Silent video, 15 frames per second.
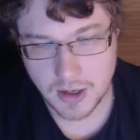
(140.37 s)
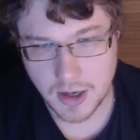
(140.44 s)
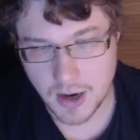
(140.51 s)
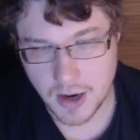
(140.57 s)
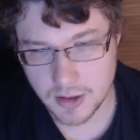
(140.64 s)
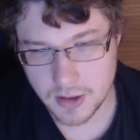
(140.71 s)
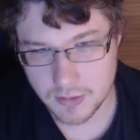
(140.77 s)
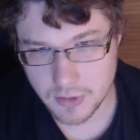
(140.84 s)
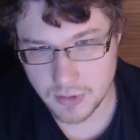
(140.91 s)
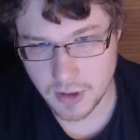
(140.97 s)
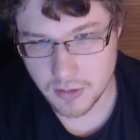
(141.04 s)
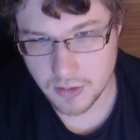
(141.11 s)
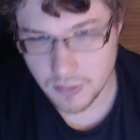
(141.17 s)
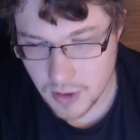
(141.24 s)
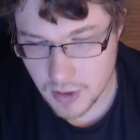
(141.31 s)

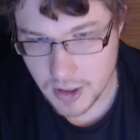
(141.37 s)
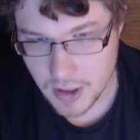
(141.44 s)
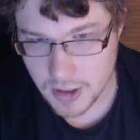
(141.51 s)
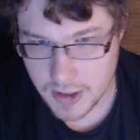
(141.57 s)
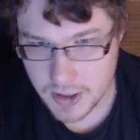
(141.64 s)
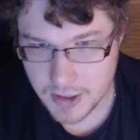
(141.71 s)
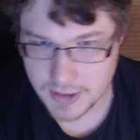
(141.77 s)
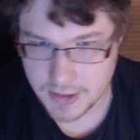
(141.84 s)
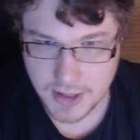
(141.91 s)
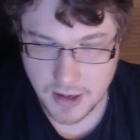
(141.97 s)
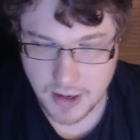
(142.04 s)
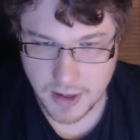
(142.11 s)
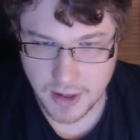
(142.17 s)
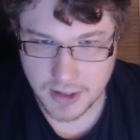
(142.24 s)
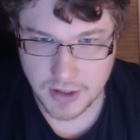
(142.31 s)
don't really
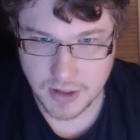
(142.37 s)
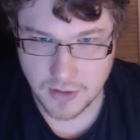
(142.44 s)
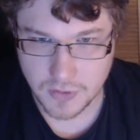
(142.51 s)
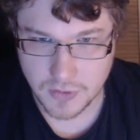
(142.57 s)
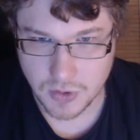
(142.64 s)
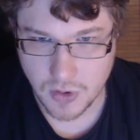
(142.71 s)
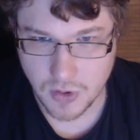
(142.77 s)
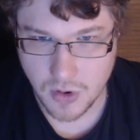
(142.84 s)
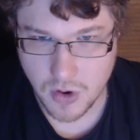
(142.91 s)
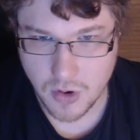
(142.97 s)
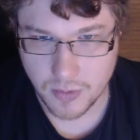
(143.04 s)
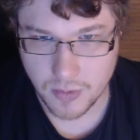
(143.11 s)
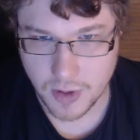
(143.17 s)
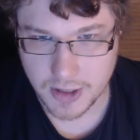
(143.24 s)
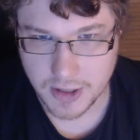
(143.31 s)
consider myself a
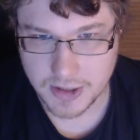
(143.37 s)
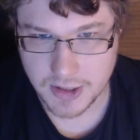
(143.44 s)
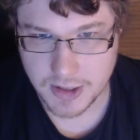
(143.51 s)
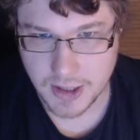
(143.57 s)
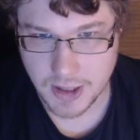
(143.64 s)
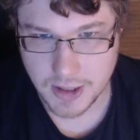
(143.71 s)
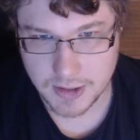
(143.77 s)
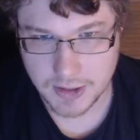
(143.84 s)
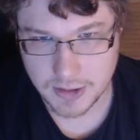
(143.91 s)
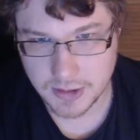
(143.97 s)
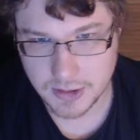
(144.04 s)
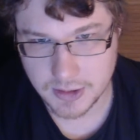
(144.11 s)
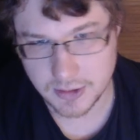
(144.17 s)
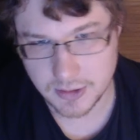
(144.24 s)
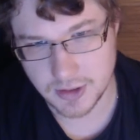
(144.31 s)
troll, but
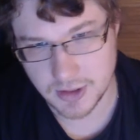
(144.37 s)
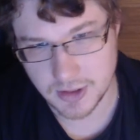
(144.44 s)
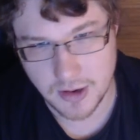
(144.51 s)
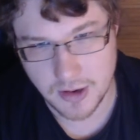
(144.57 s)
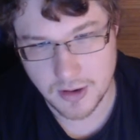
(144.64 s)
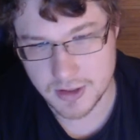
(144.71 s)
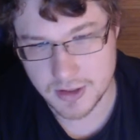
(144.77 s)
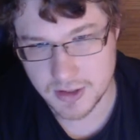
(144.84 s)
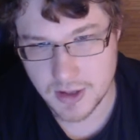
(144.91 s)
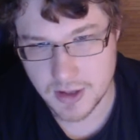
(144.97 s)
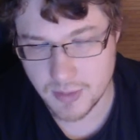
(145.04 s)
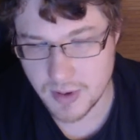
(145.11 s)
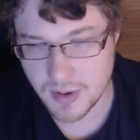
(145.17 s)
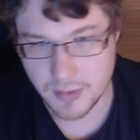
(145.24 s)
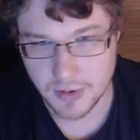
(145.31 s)

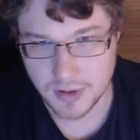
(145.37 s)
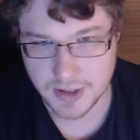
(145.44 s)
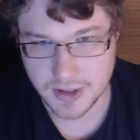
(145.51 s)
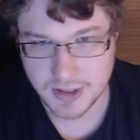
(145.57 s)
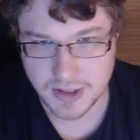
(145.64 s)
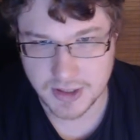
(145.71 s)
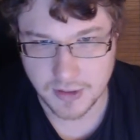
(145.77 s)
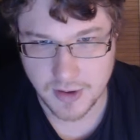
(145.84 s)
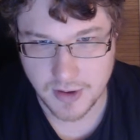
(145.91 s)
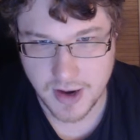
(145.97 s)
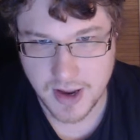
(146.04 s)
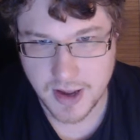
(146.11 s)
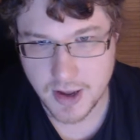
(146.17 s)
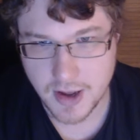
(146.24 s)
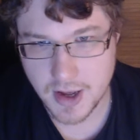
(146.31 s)
other people are going to
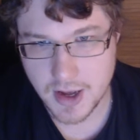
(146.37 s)
disagree.